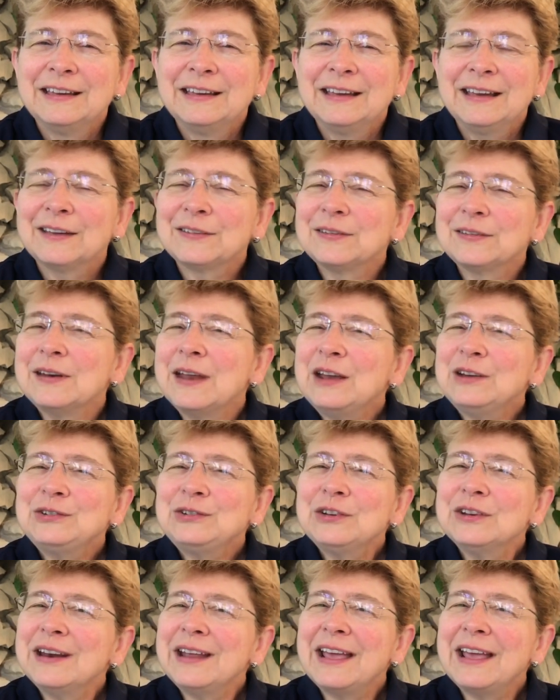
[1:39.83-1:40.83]
As a
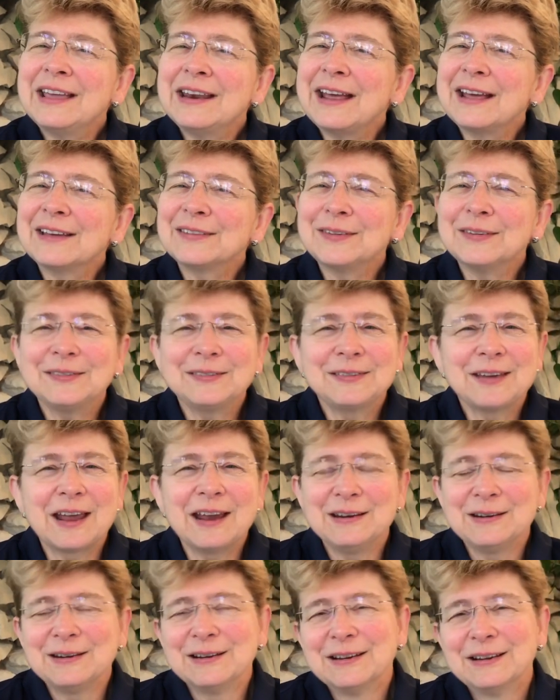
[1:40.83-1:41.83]
nation and as a
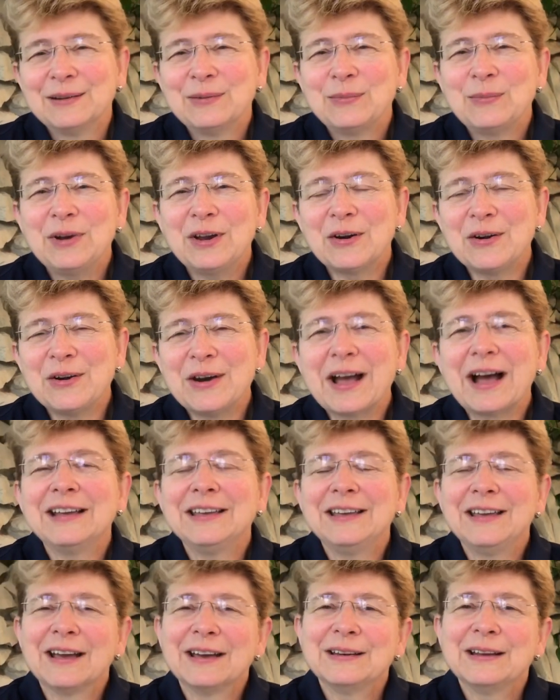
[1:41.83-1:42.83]
state, we are not
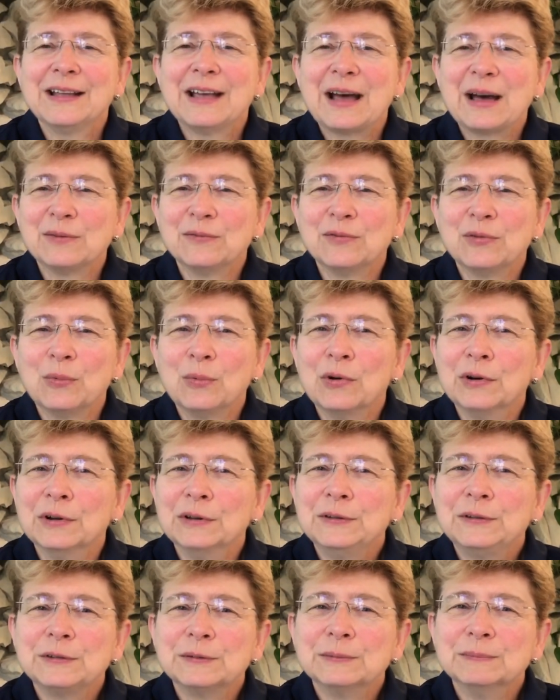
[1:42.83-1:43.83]
yet out of the
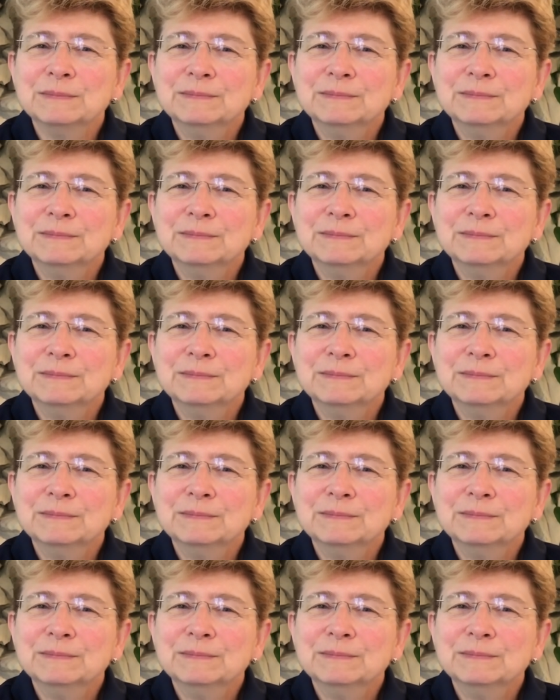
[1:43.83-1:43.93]
woods.